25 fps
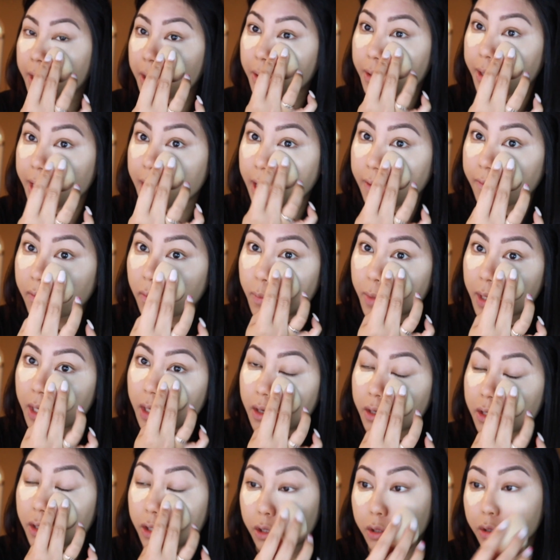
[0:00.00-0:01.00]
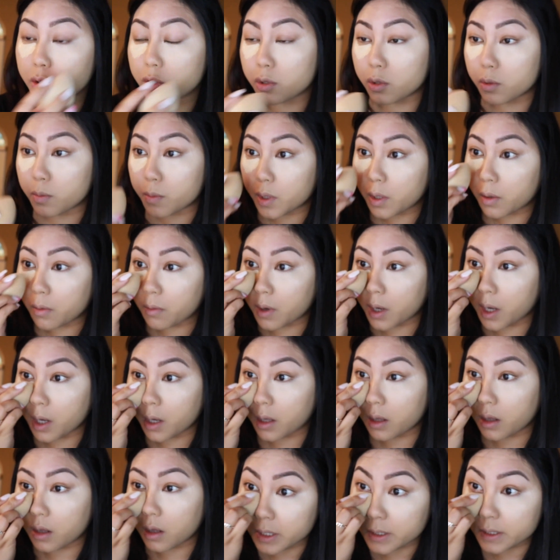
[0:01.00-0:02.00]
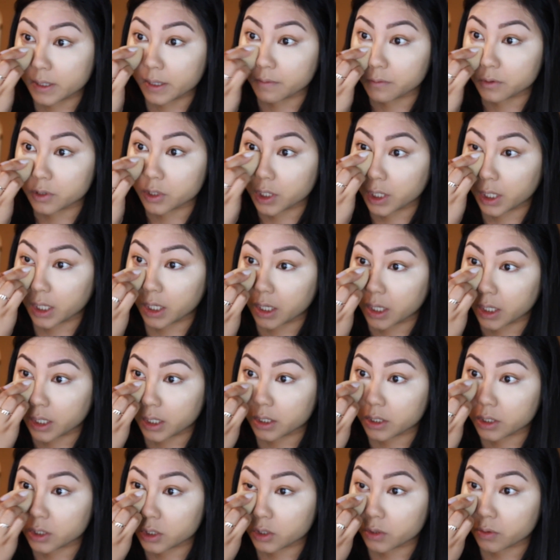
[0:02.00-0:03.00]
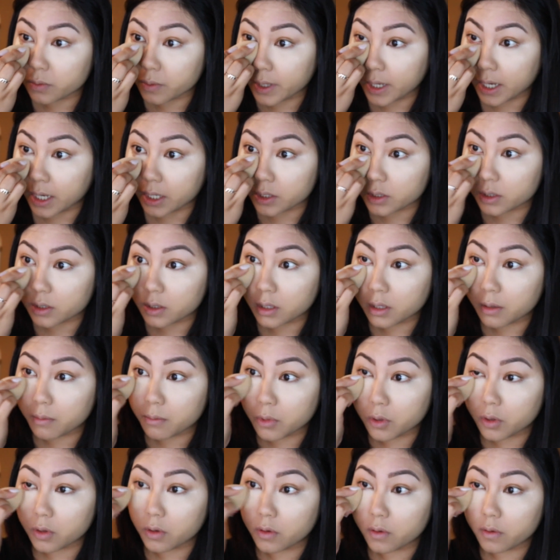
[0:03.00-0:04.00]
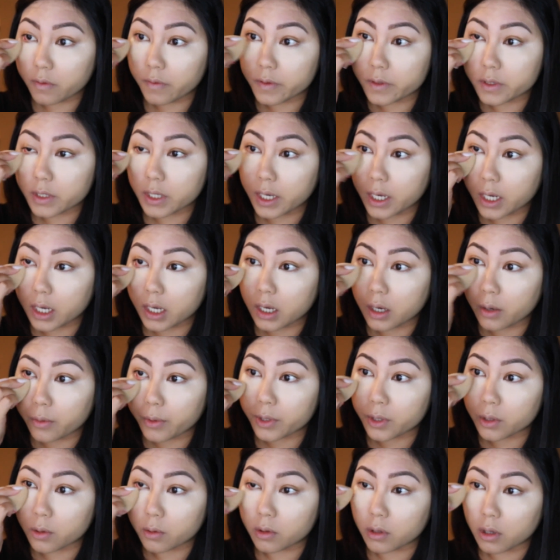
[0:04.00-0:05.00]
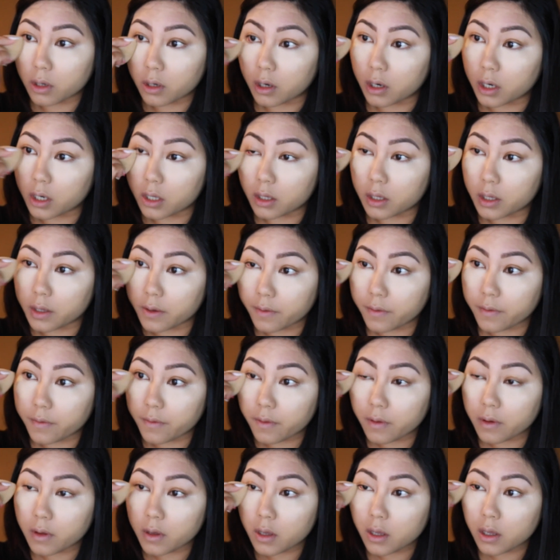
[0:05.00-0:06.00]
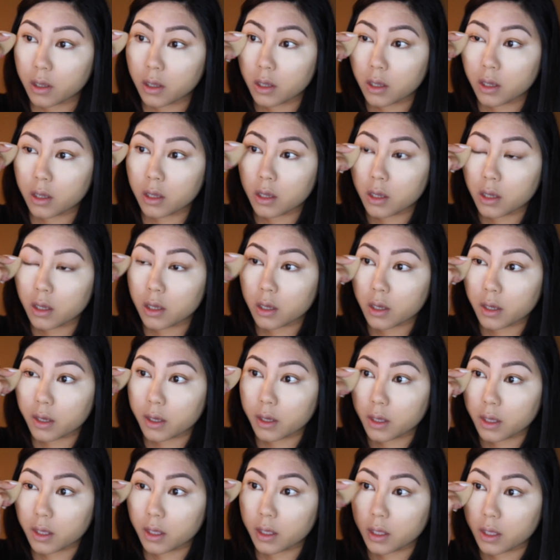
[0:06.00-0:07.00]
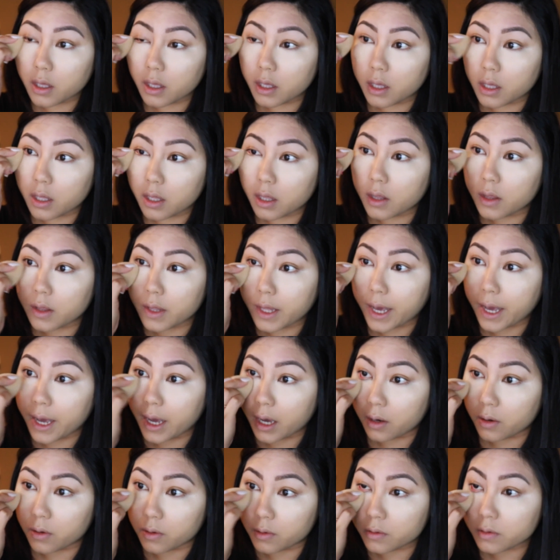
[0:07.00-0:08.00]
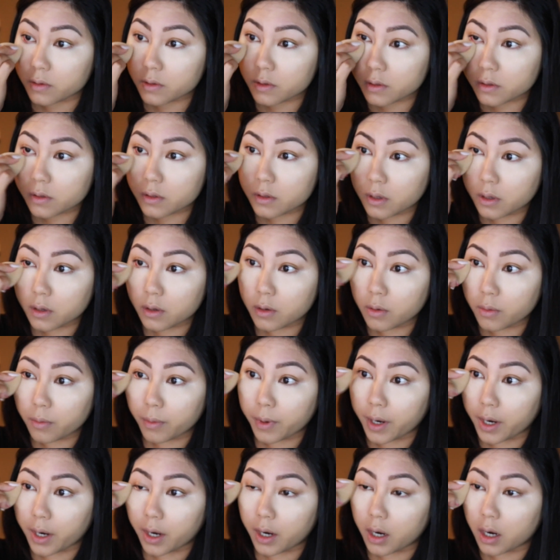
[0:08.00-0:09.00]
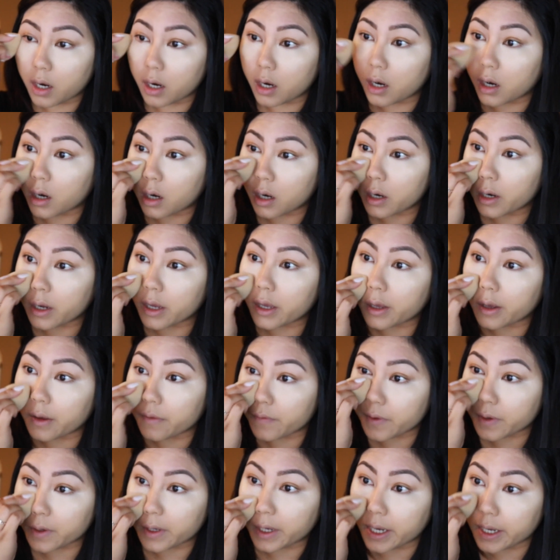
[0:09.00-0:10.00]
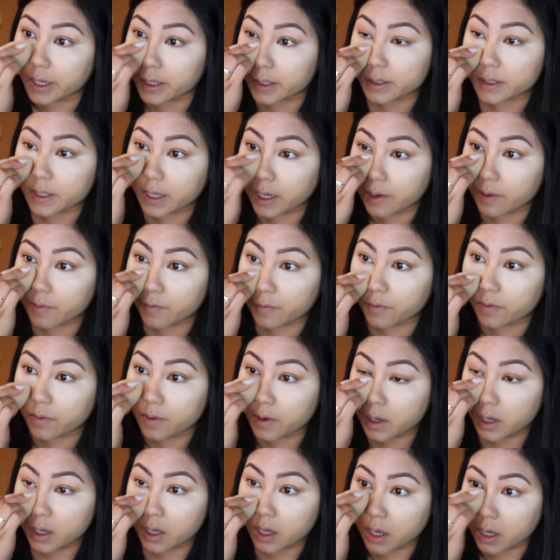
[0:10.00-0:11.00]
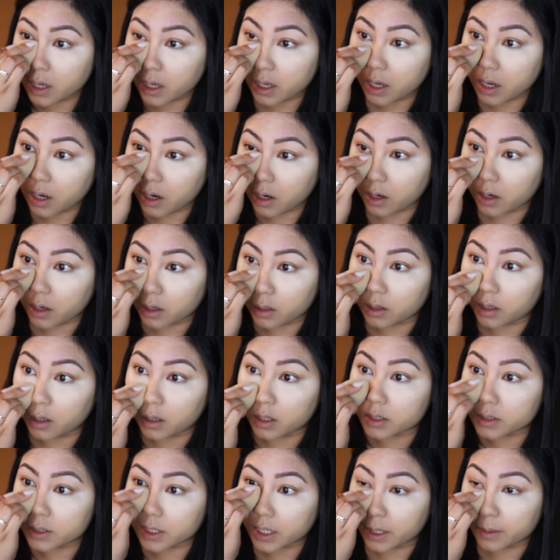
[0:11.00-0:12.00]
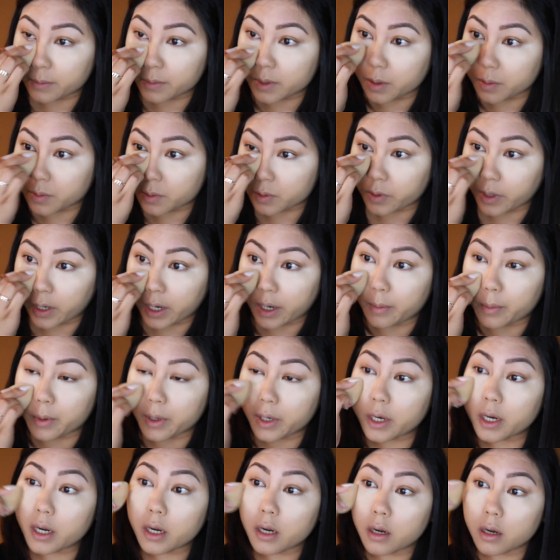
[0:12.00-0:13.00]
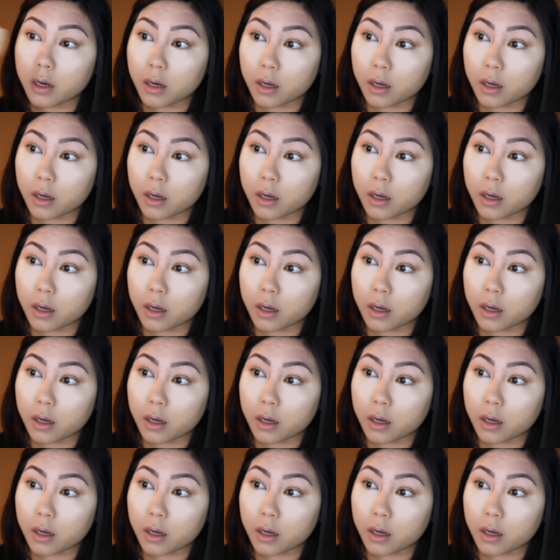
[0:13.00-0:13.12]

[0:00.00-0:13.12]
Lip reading: know I haven't been on YouTube in a while. Things have changed. We actually moved. We no longer live in the house where, if you guys are a long-time subscriber,